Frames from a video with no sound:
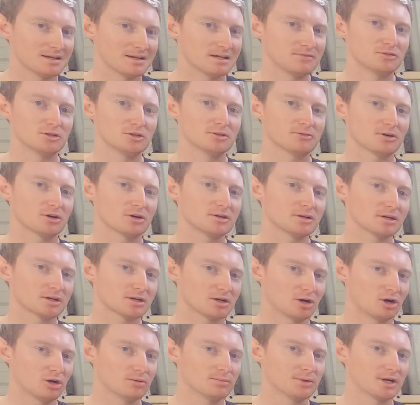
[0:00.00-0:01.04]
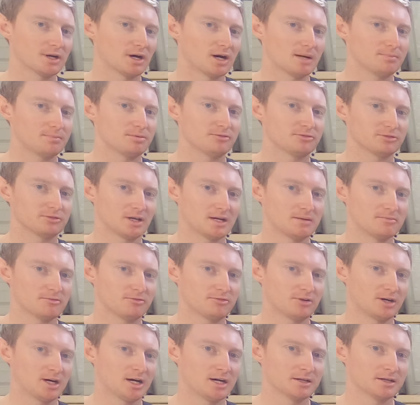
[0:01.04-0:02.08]
If you've owned a Coleman HyperFlame
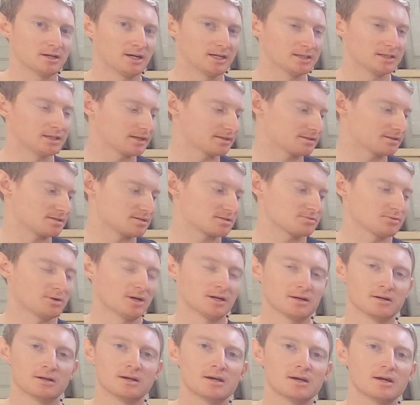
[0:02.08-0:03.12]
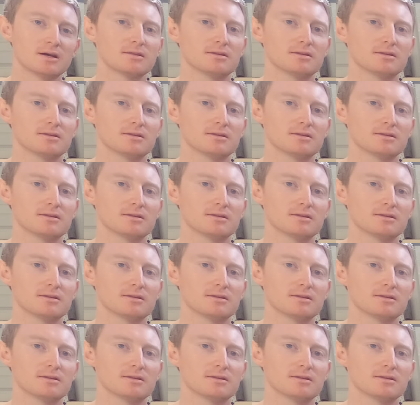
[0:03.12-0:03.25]
FyreKnight like this one,